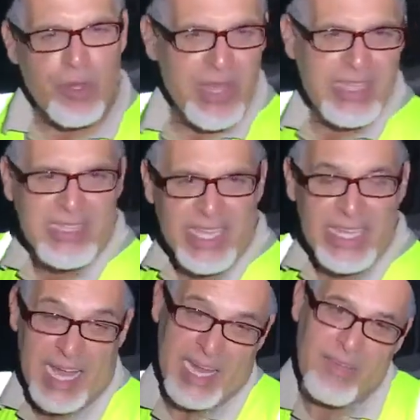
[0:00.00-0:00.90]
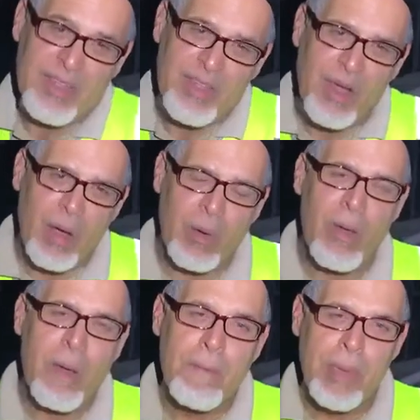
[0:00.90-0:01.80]
you can see that even though
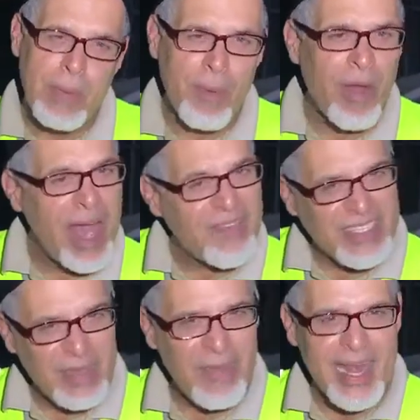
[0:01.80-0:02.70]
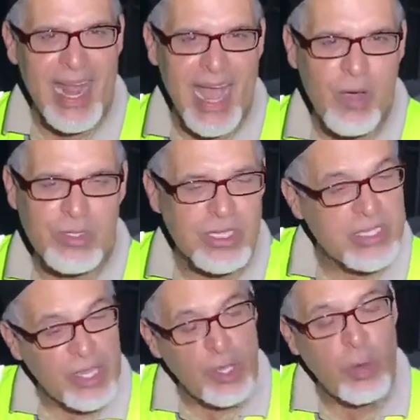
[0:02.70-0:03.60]
people have cement
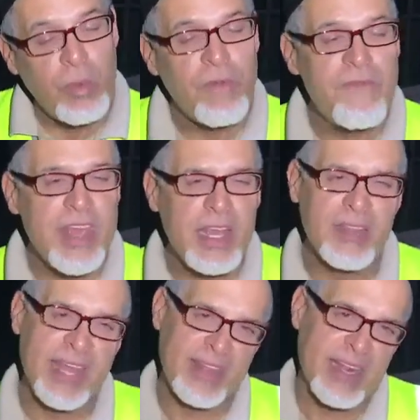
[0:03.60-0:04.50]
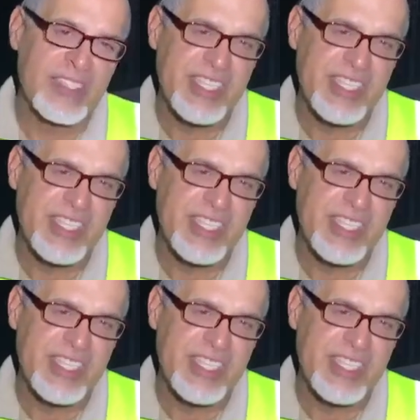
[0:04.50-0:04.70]
houses and you will feel that they're